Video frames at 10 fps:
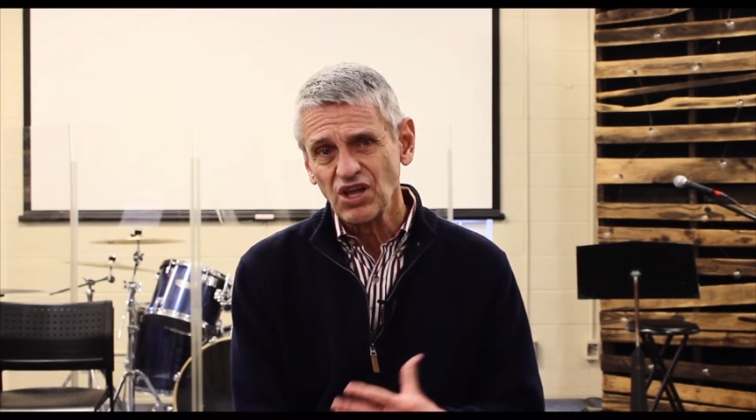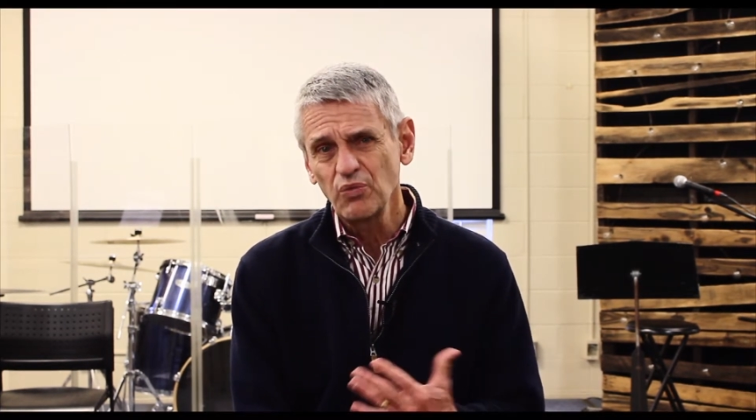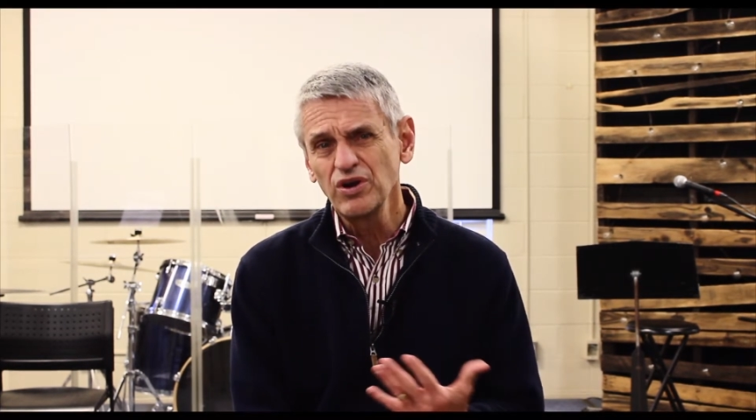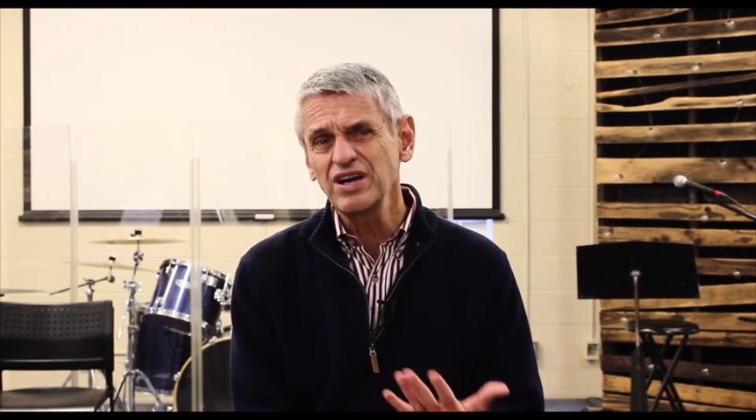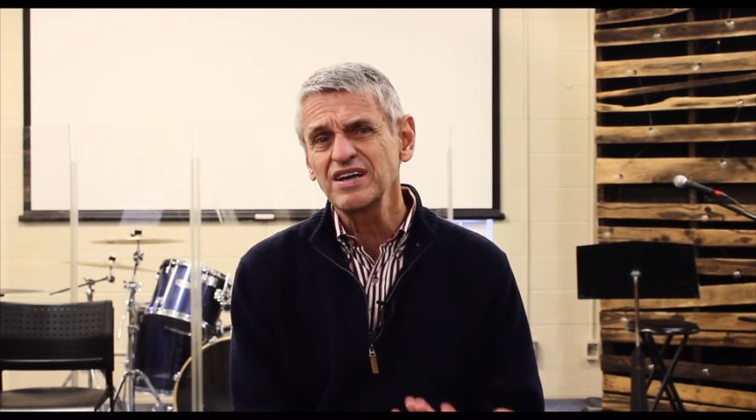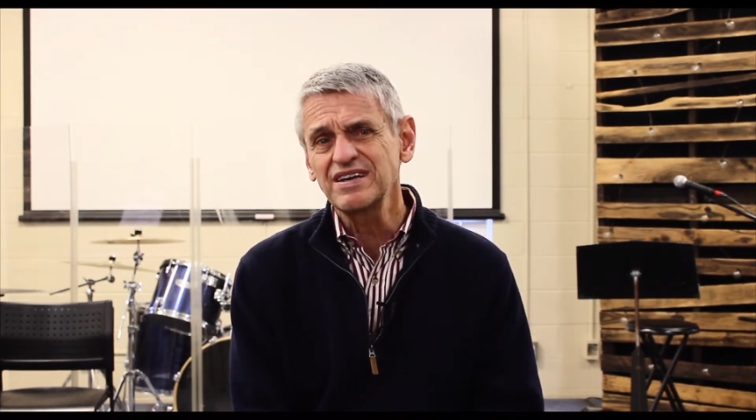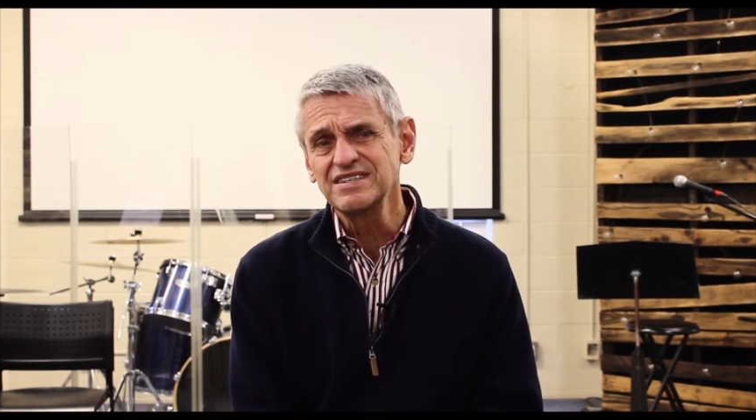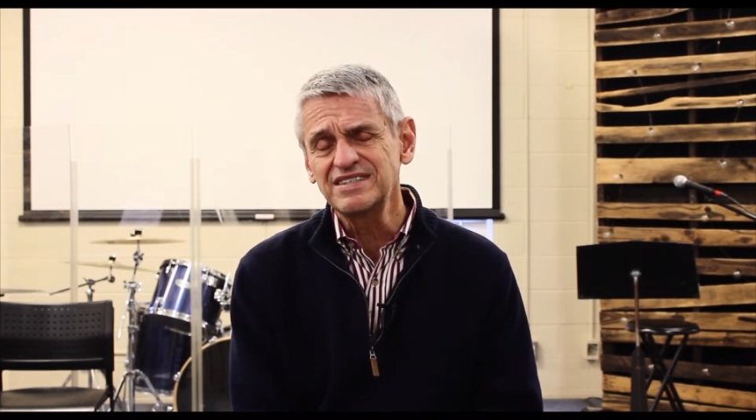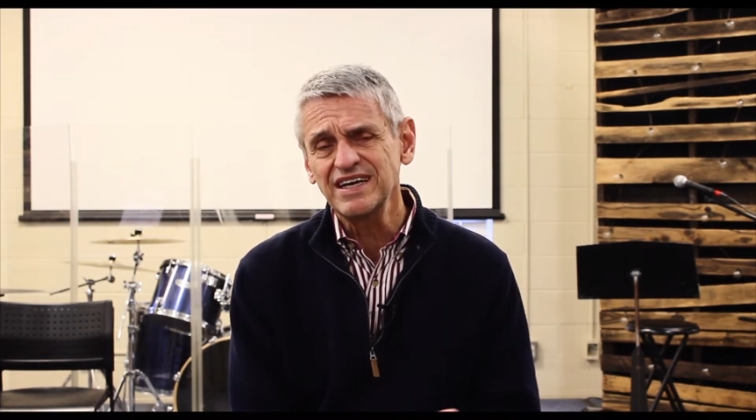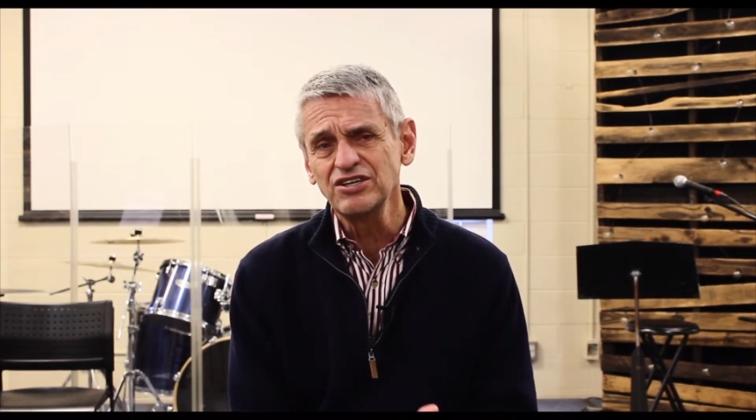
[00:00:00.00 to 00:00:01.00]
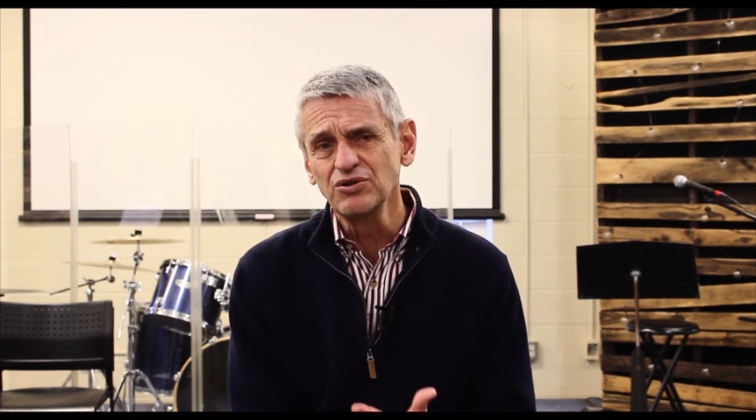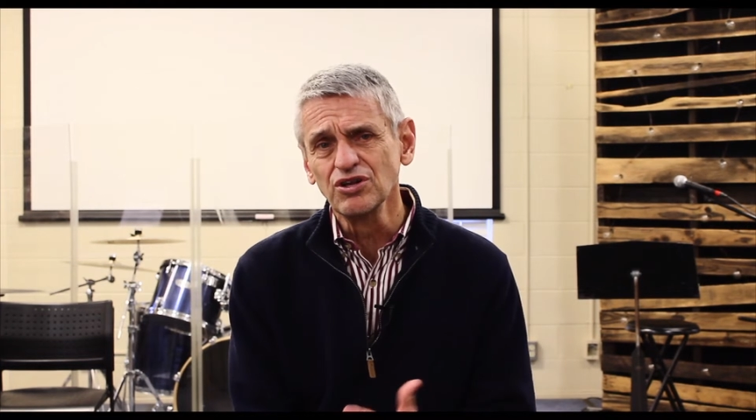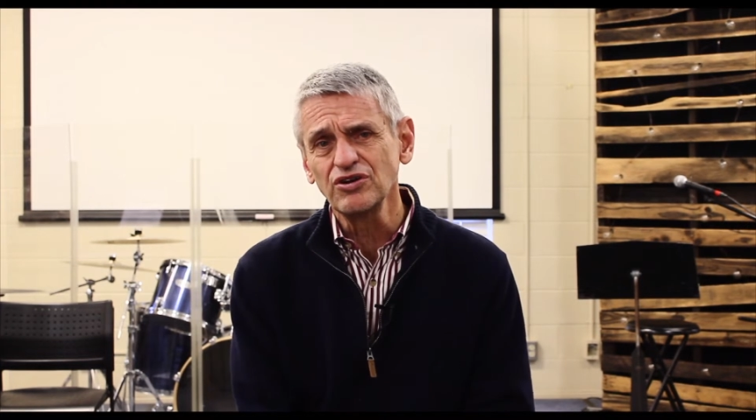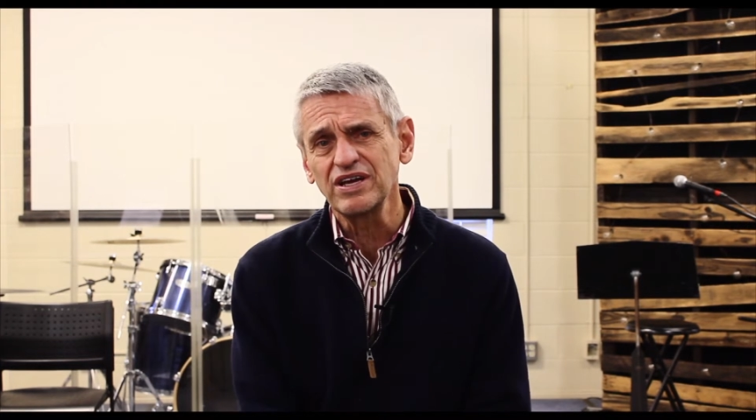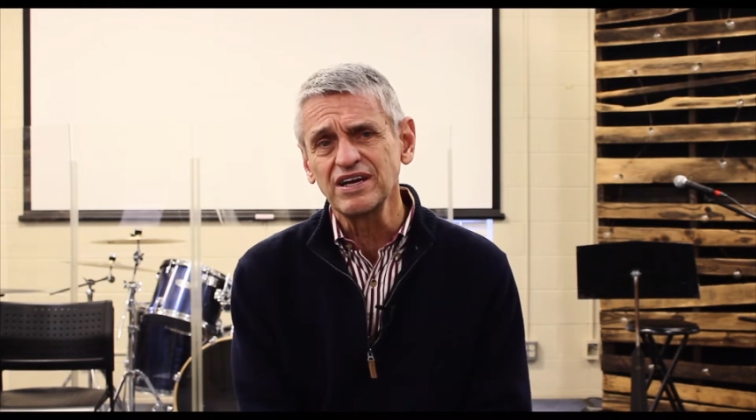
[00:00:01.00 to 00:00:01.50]
we're going to continue
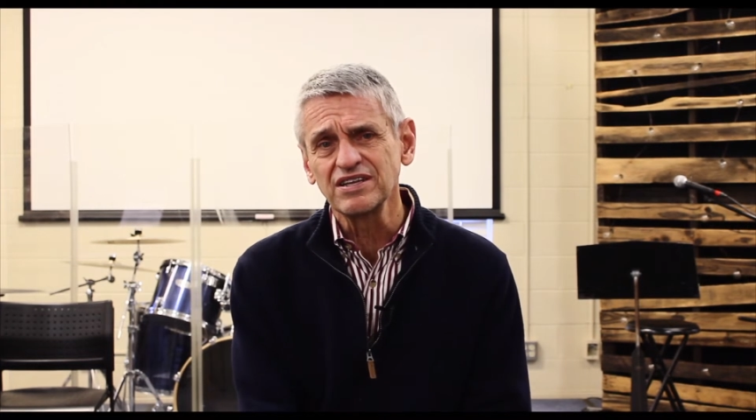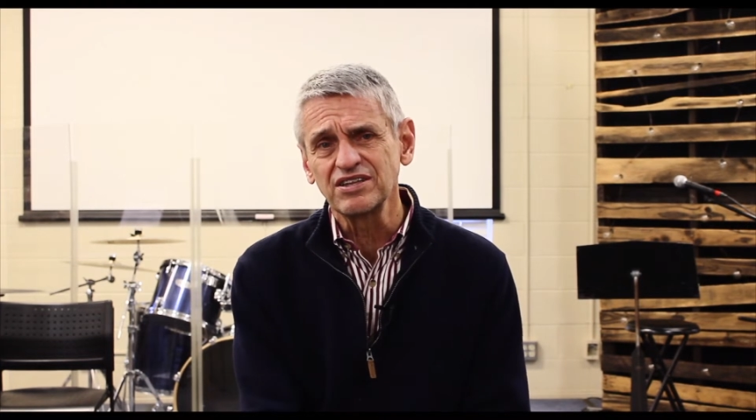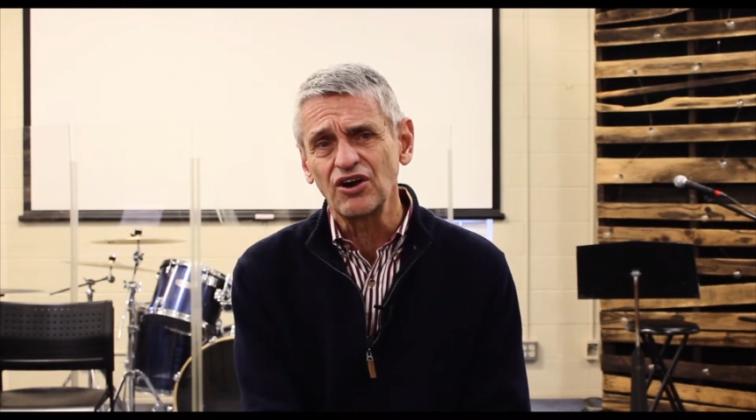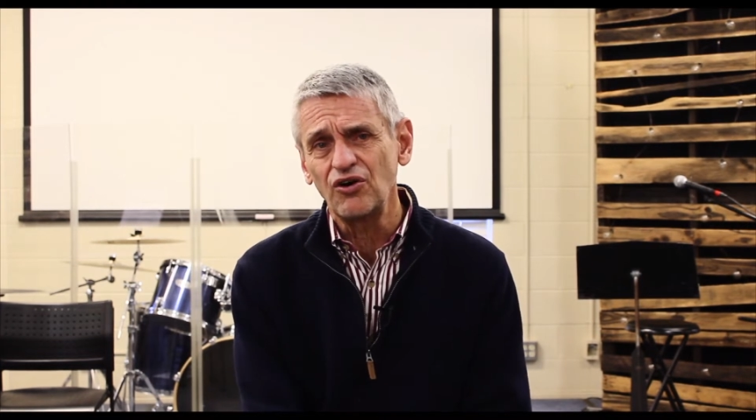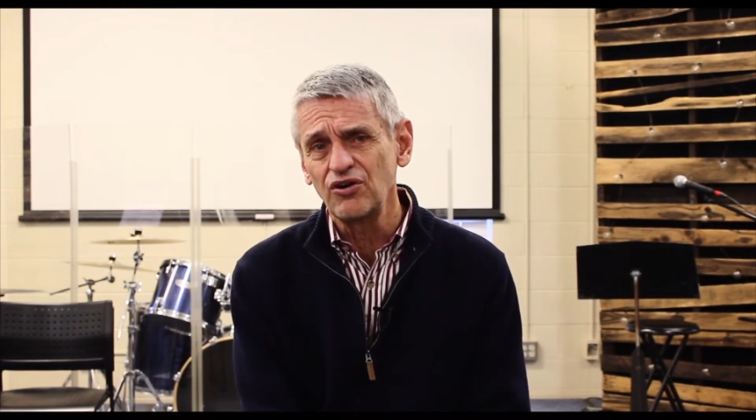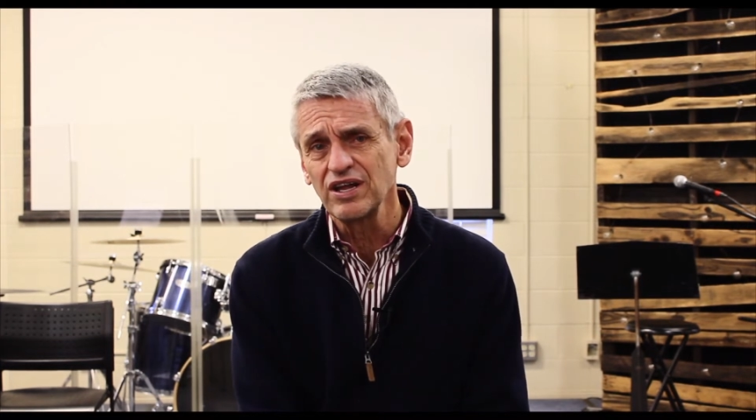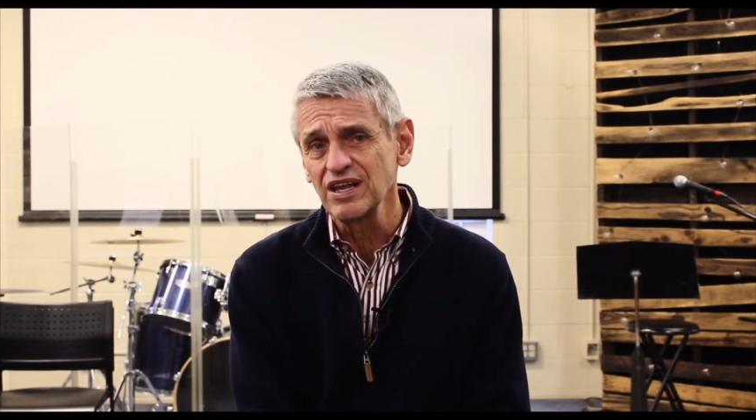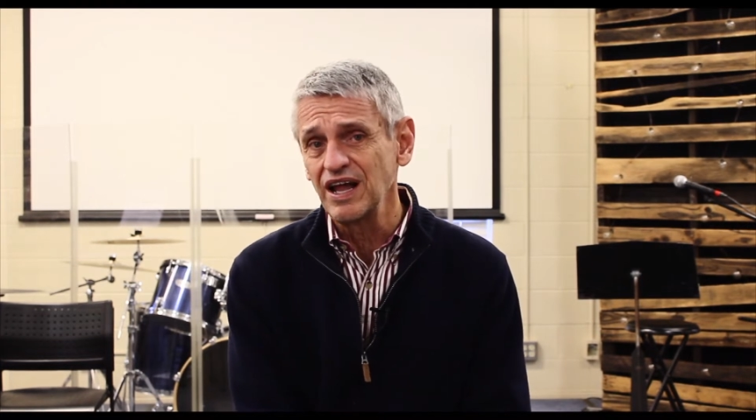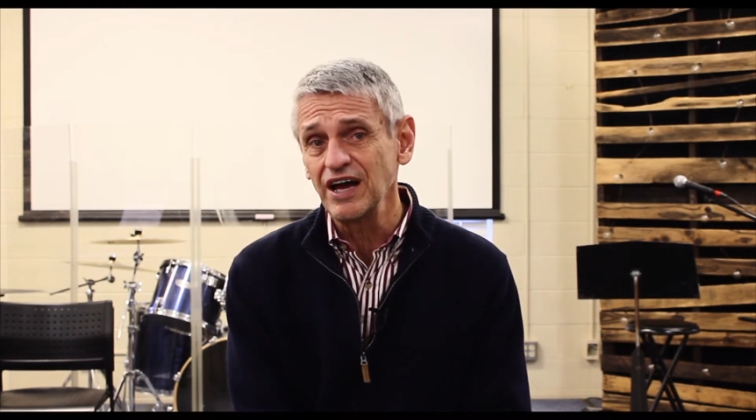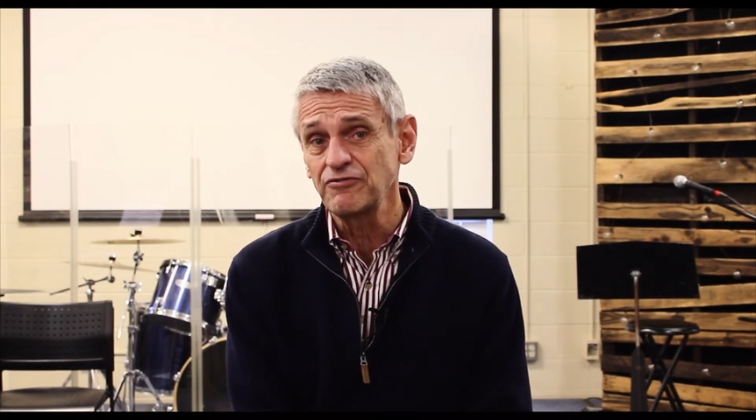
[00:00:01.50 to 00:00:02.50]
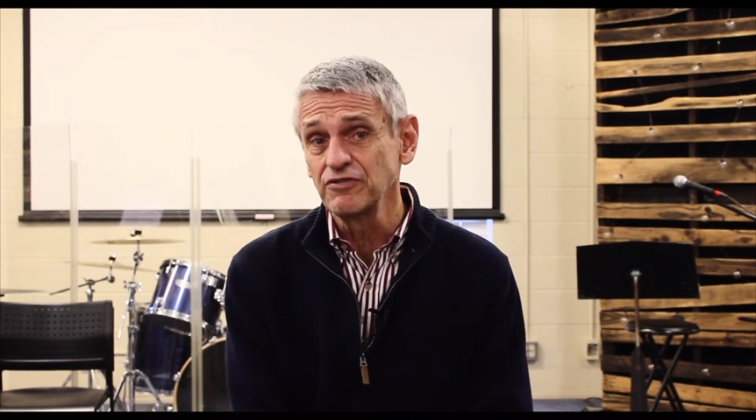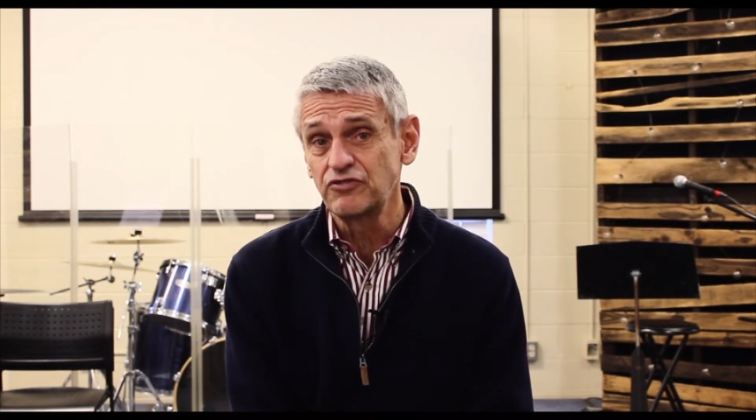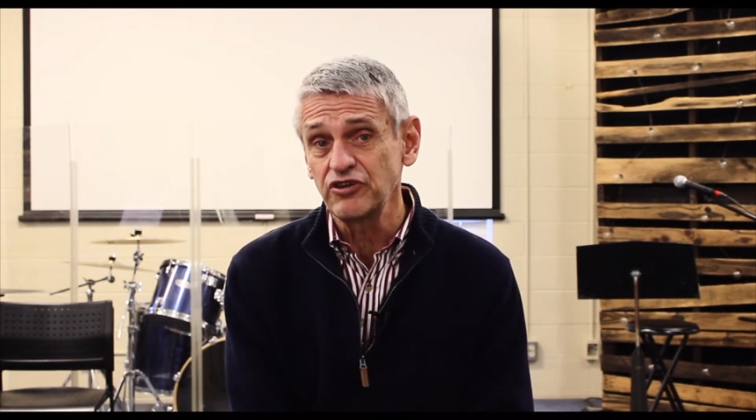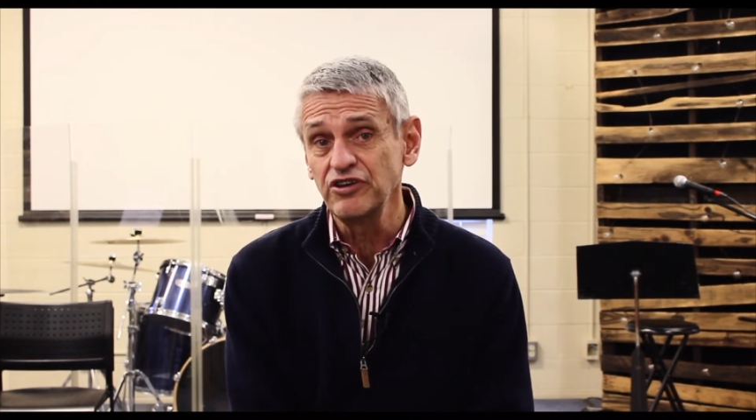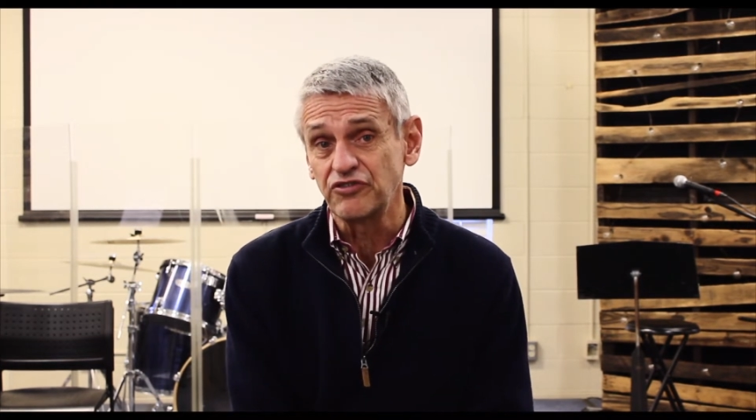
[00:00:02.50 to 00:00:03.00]
looking at the early life of
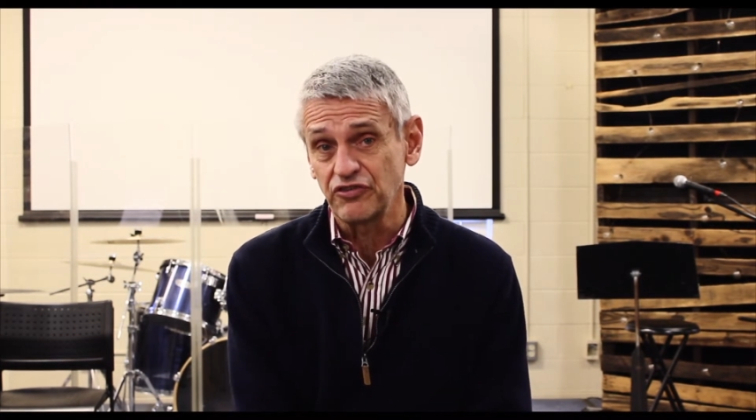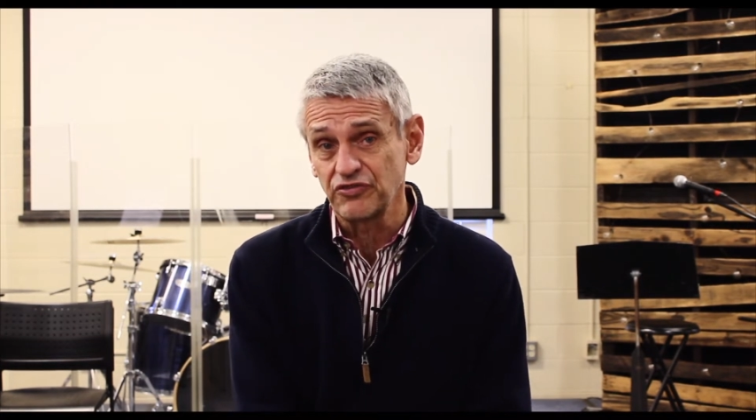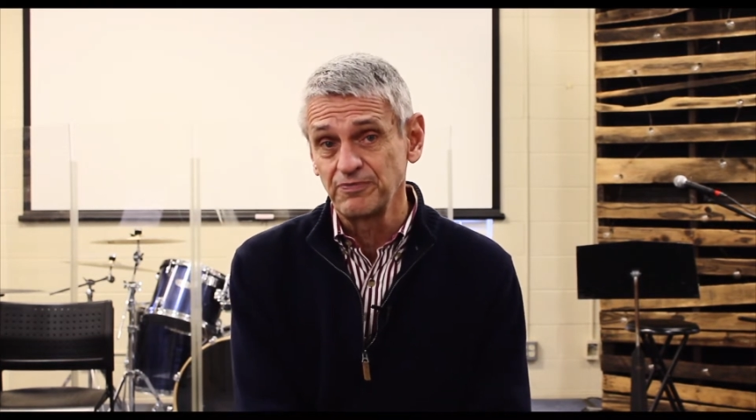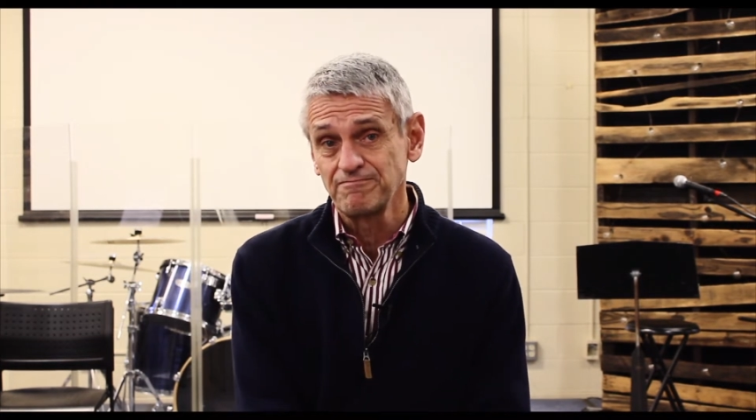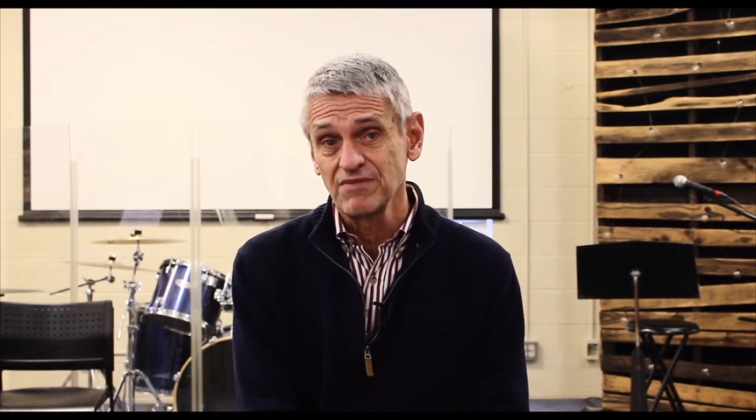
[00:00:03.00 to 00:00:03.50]
Jesus.